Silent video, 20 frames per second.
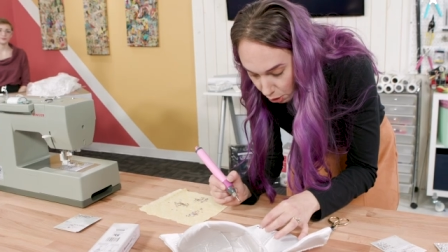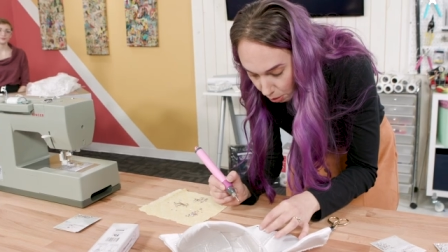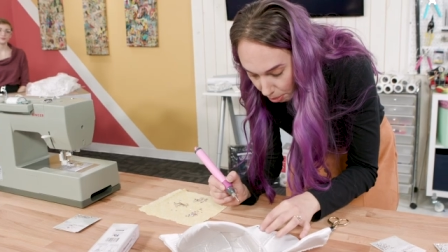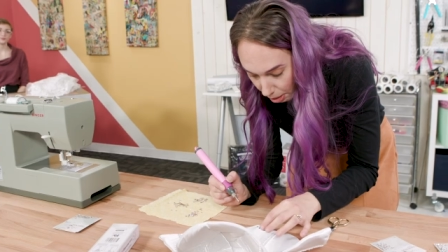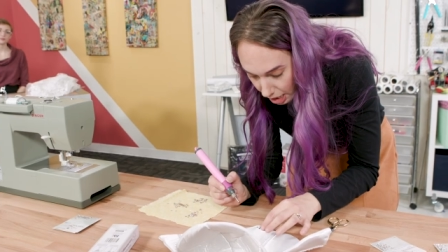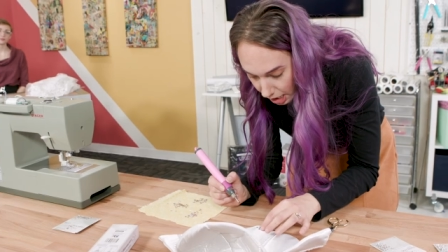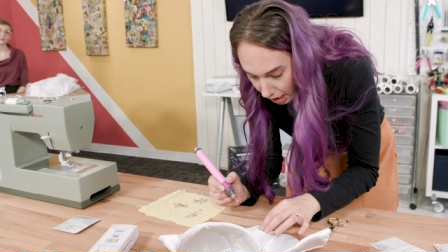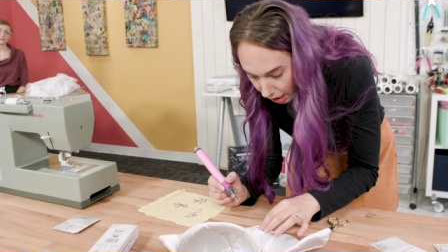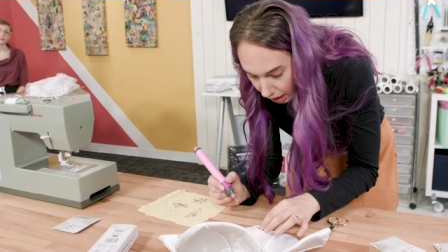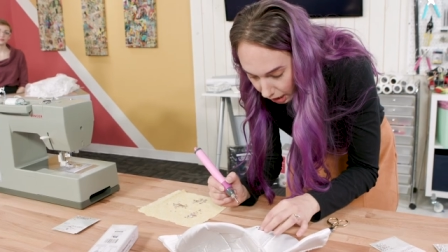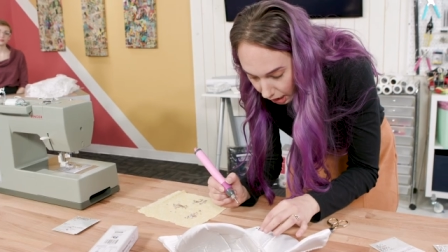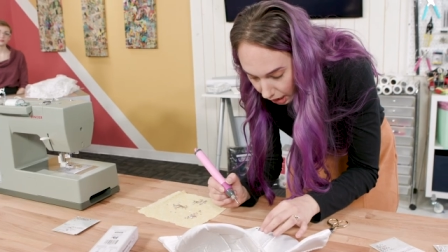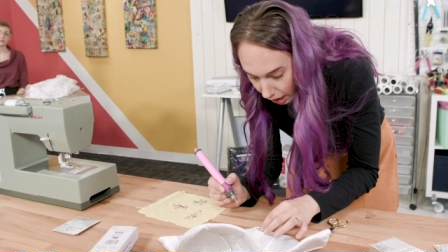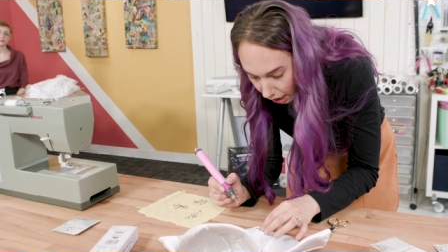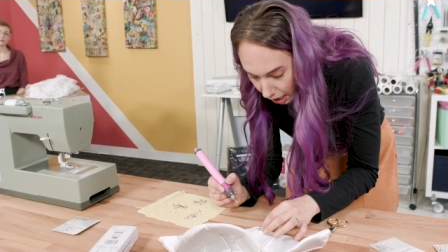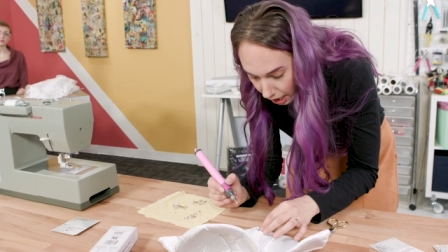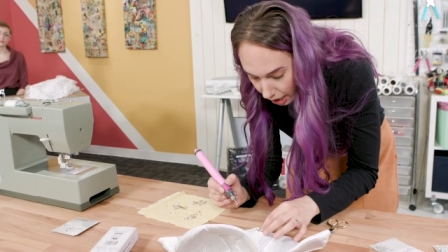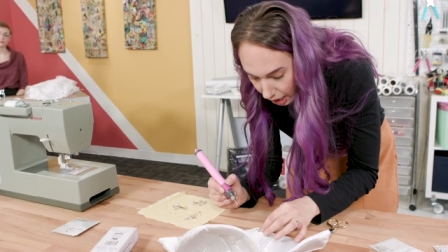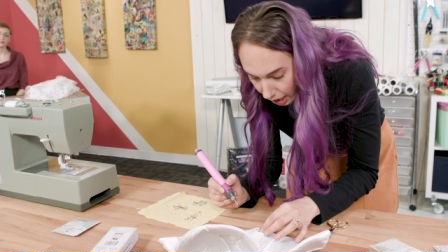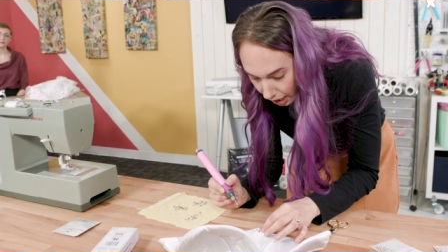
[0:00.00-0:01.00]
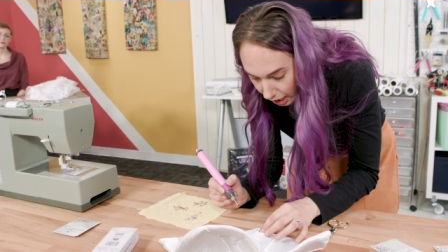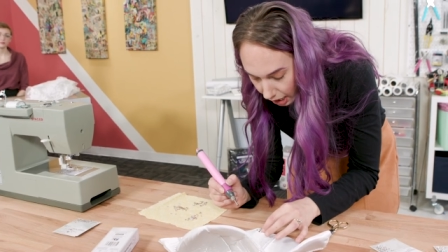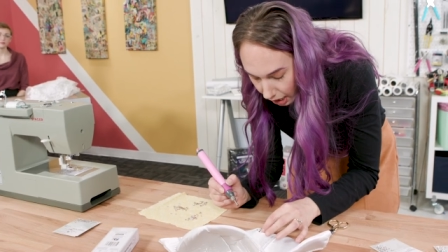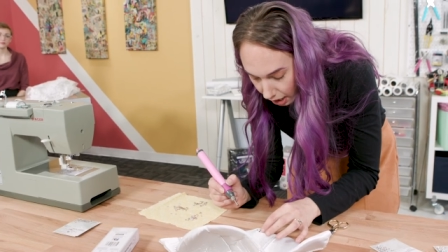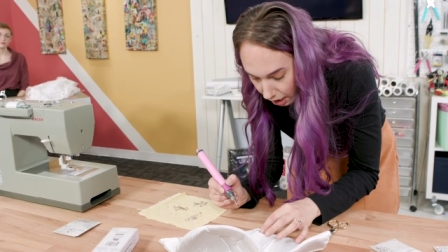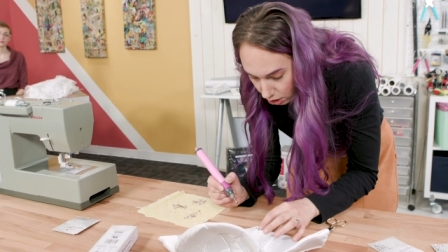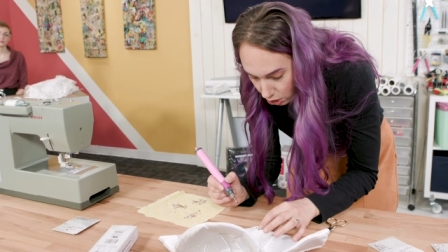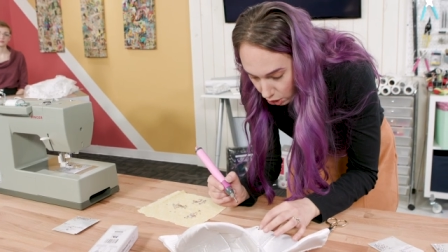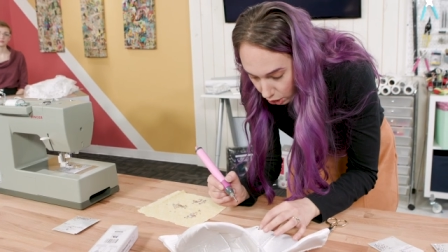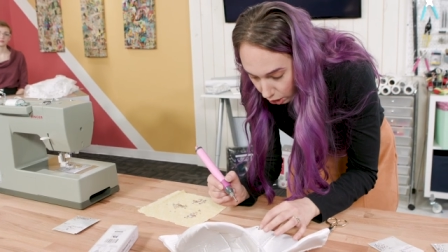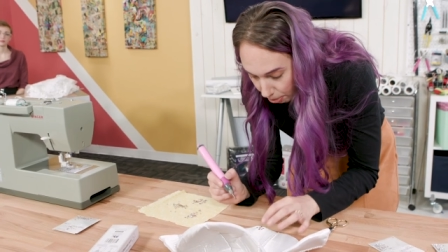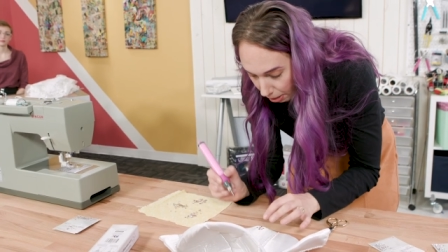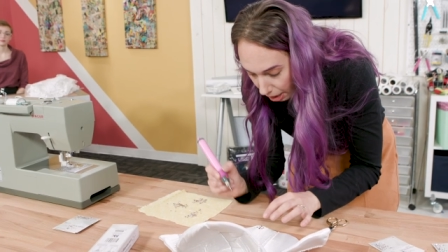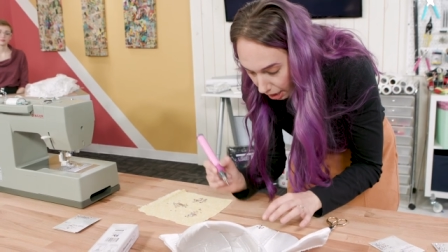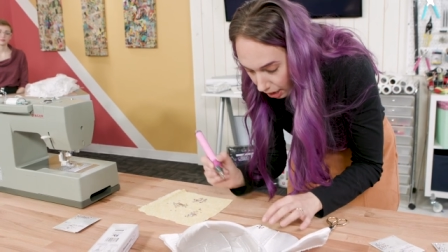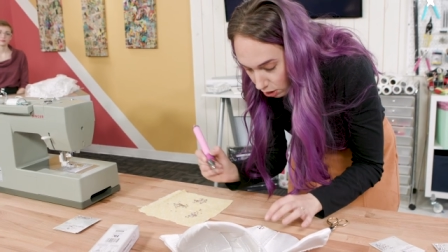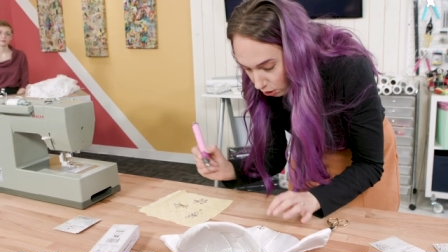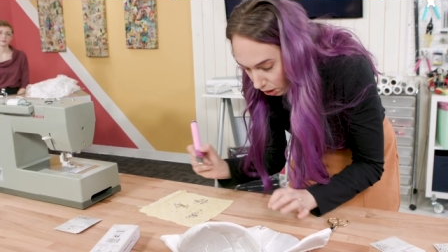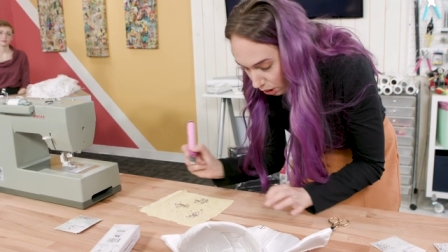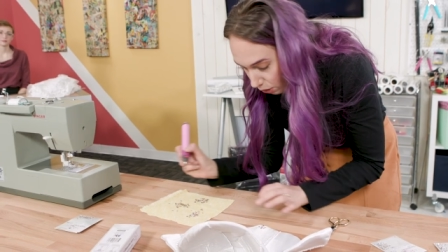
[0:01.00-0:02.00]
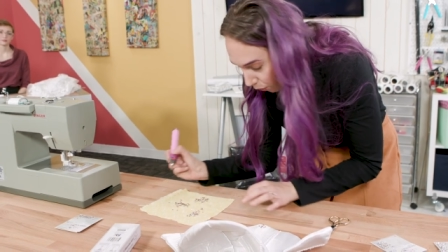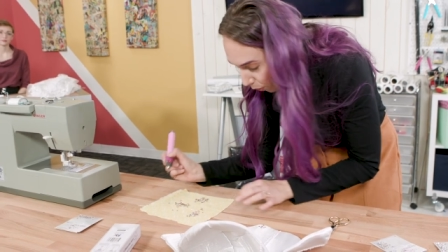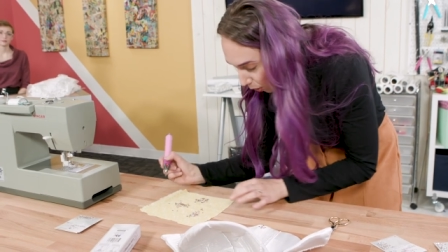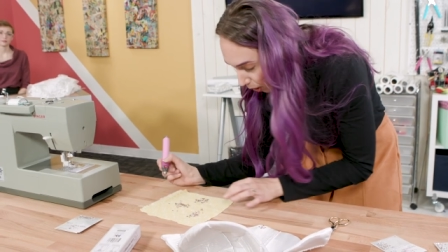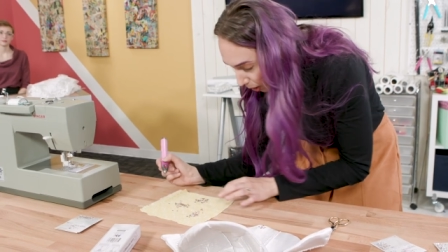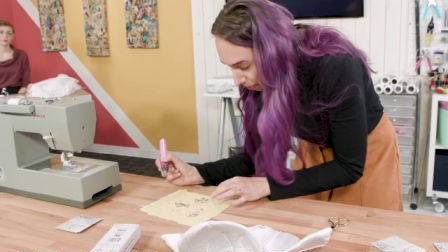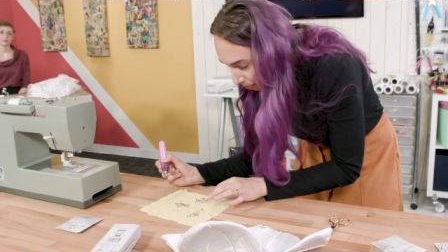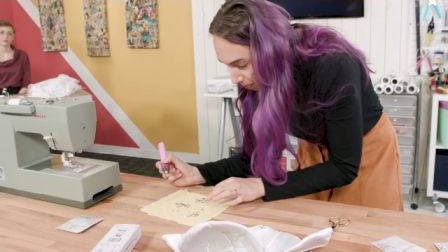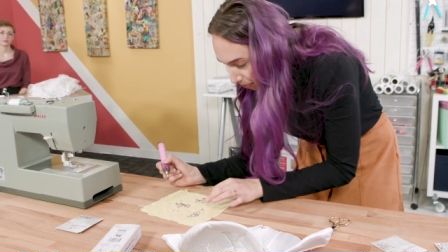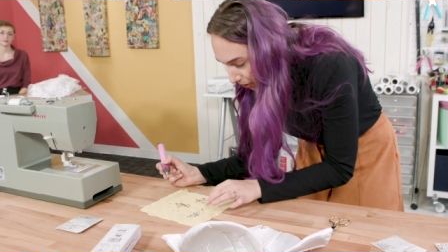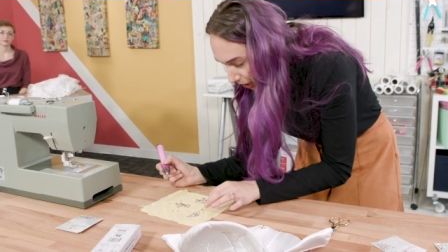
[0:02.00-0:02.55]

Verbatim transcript: So basically I took my dress form